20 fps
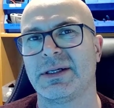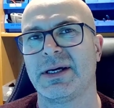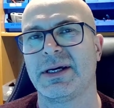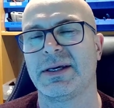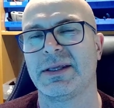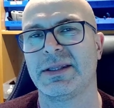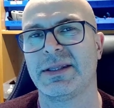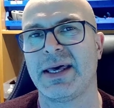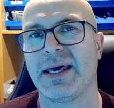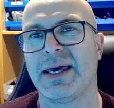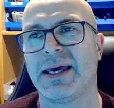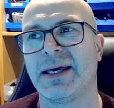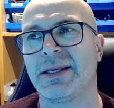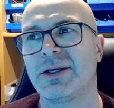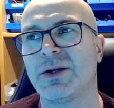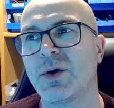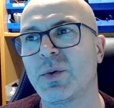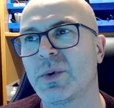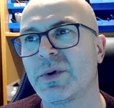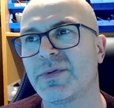there,
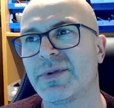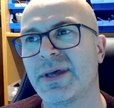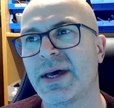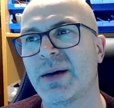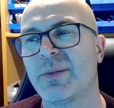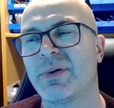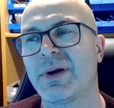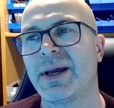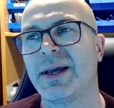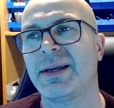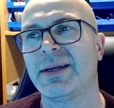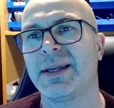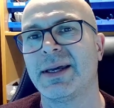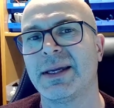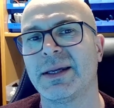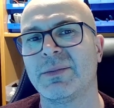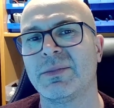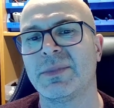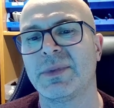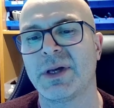not with that brand
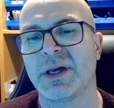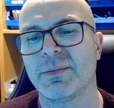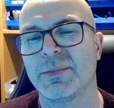name,